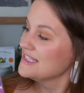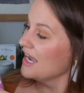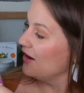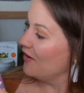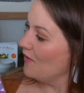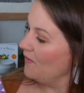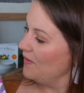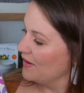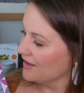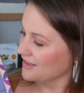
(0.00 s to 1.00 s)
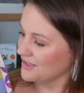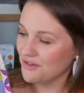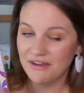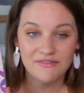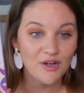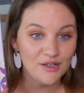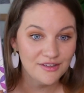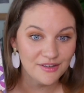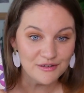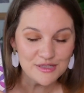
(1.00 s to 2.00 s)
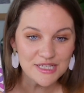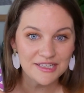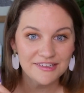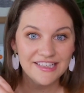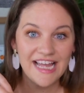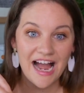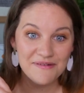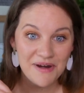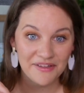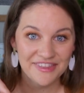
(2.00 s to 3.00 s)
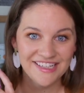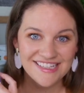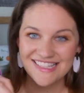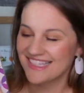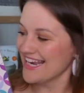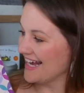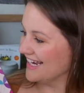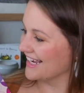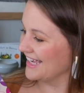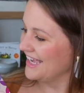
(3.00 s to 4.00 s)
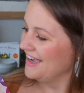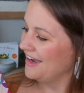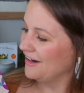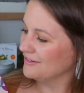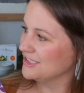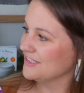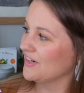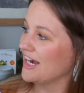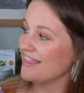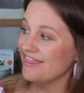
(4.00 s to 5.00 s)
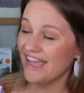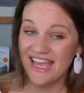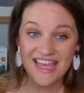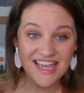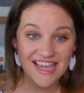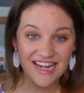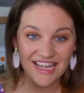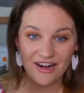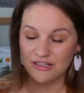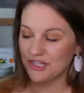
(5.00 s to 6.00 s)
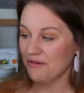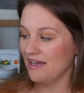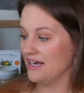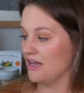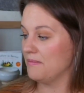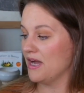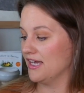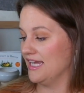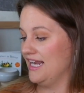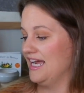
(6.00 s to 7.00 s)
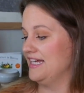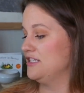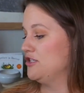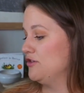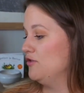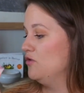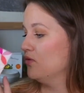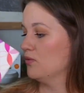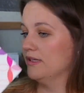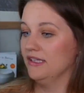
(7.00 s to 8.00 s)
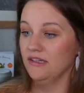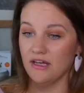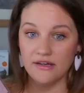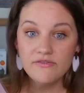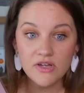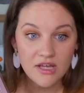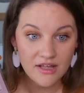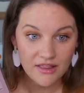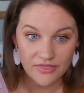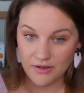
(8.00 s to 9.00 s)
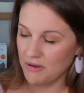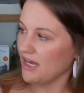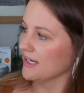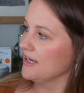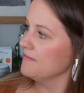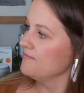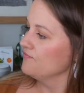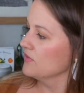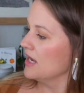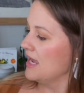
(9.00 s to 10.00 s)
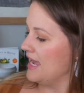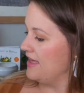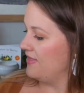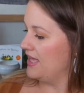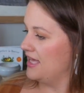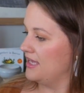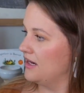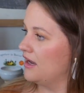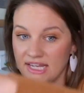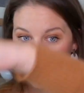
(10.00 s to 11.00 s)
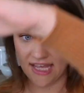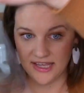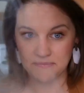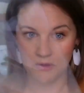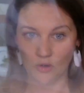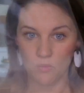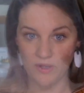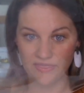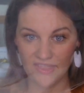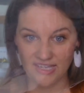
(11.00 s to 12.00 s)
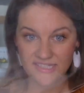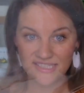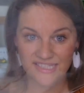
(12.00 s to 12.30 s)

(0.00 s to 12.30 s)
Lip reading: So you have all of those. Clearly, I'm not the aesthetic overachiever. And then it also had a pocket. I do really love the pocket. And then it came with this,